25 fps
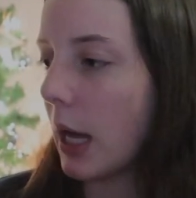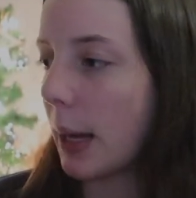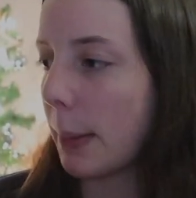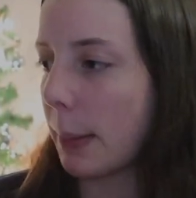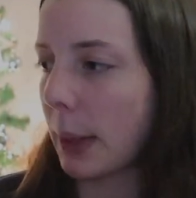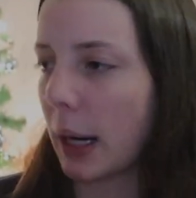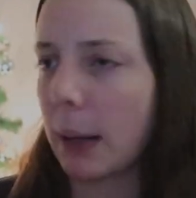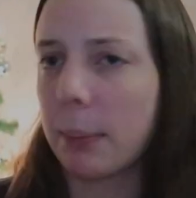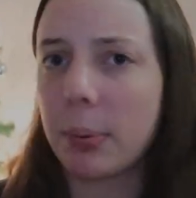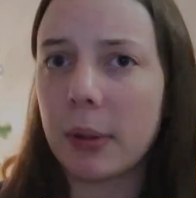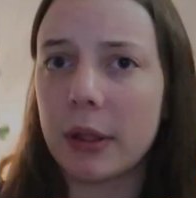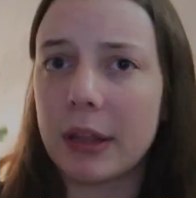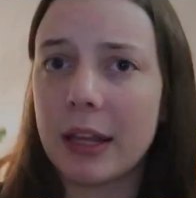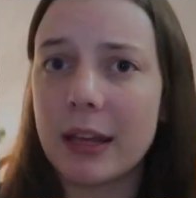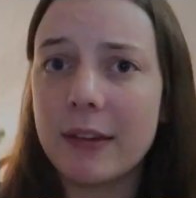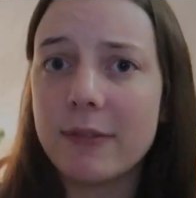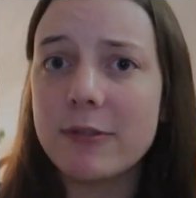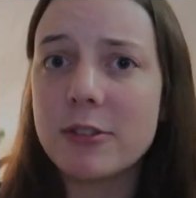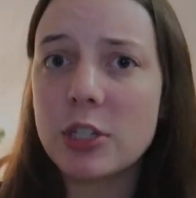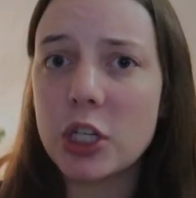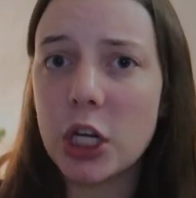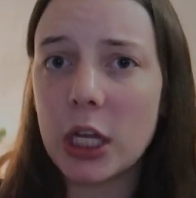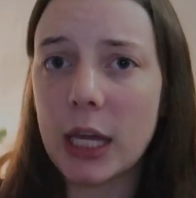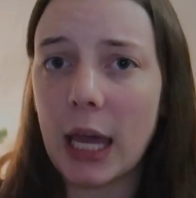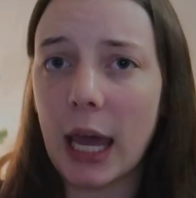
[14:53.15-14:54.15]
But I believe
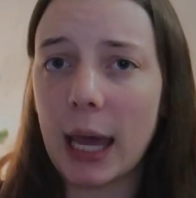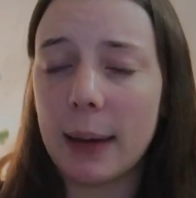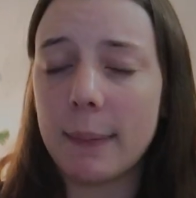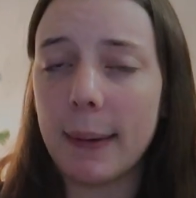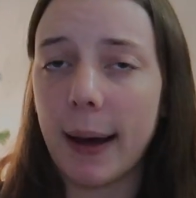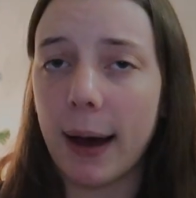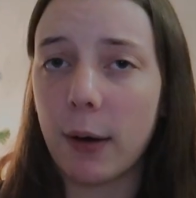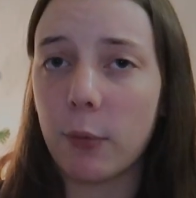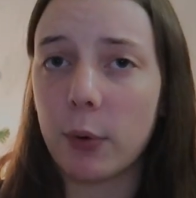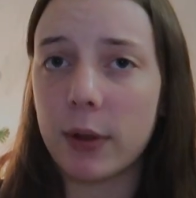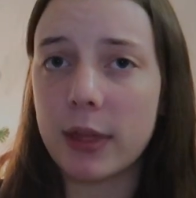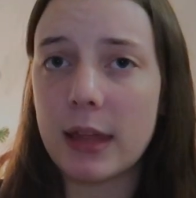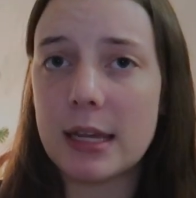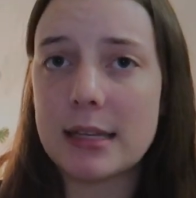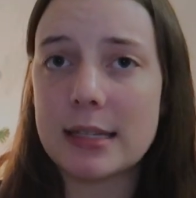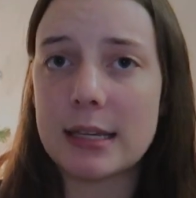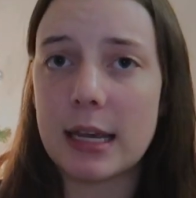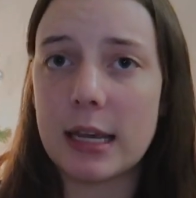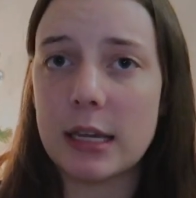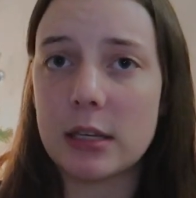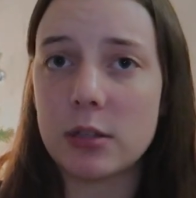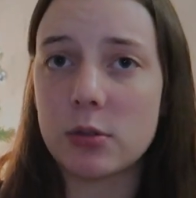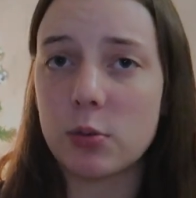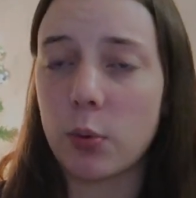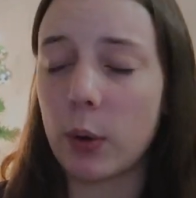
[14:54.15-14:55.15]
she came out with this
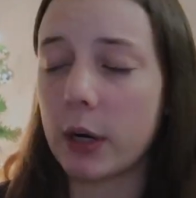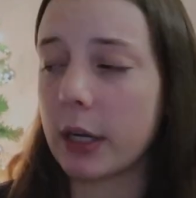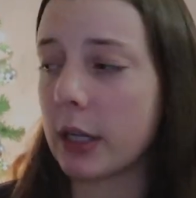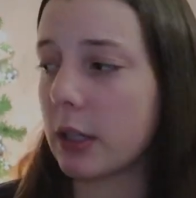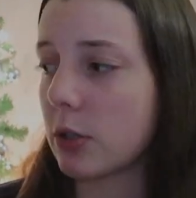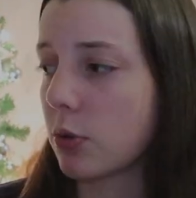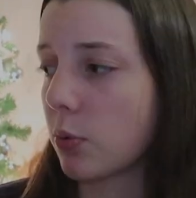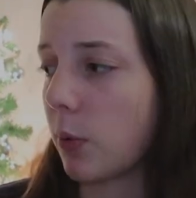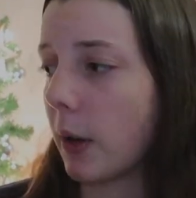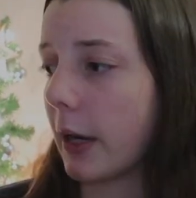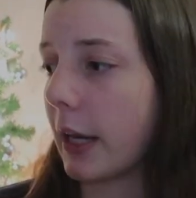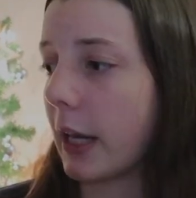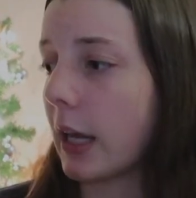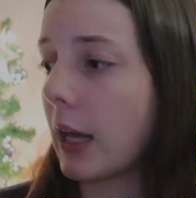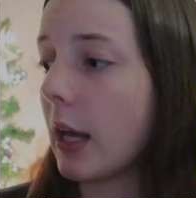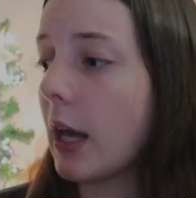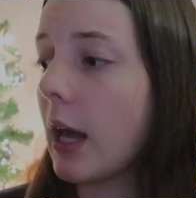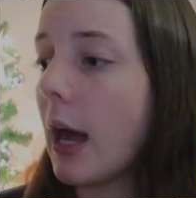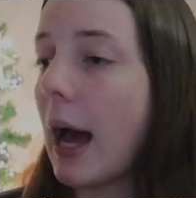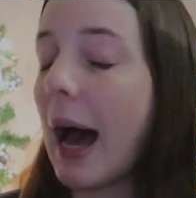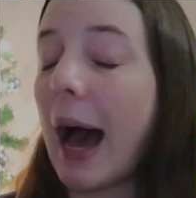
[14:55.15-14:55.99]
in 2020.